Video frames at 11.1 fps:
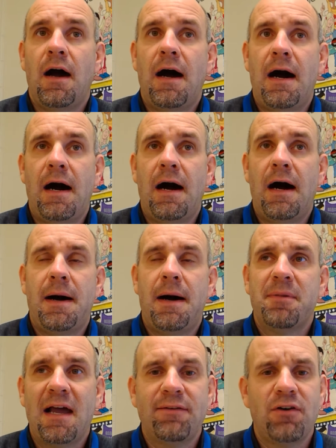
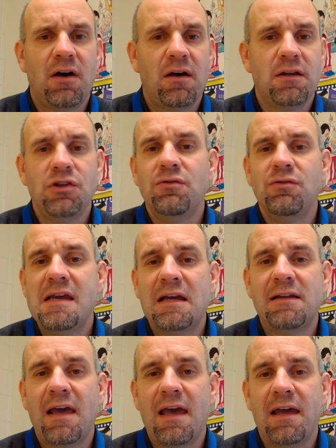Kind of a
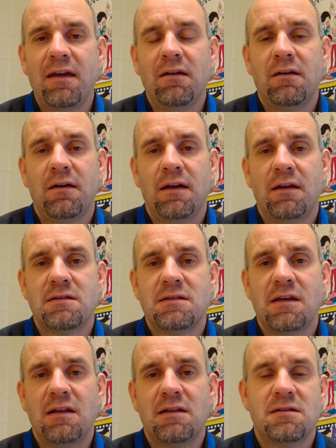unique day in a
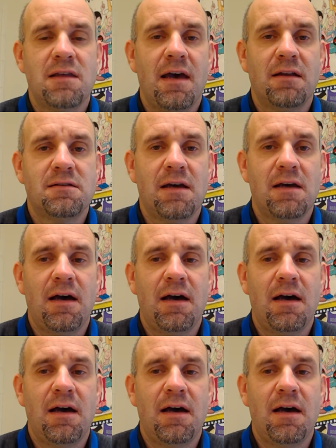sense that